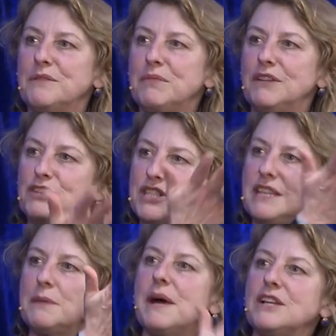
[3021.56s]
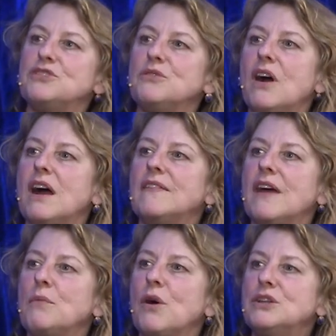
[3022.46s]
if you set the bar too high,
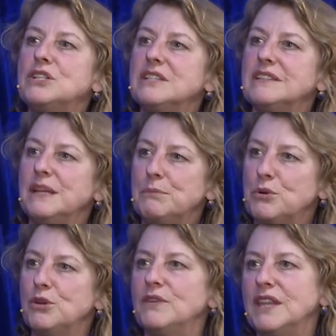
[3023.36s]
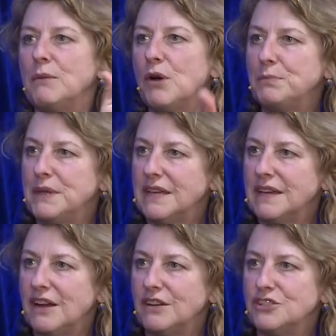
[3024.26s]
they won't improve and they won't be
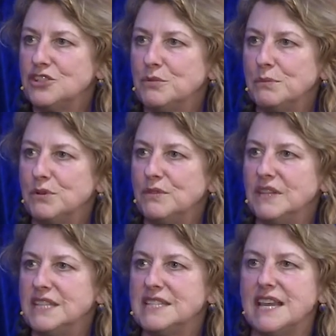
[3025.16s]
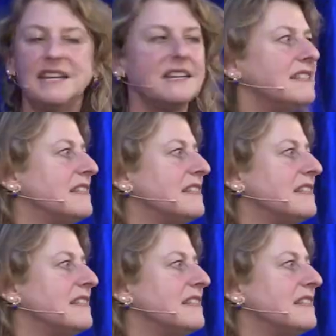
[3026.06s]
encouraged to improve Small their standards.